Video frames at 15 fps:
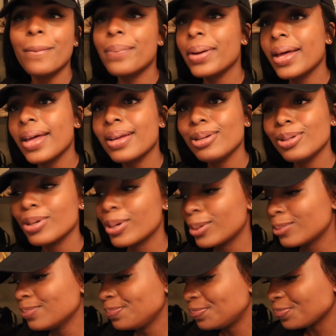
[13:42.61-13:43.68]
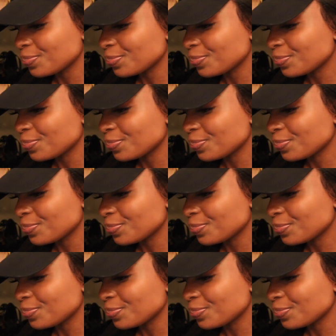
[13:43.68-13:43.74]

But you know,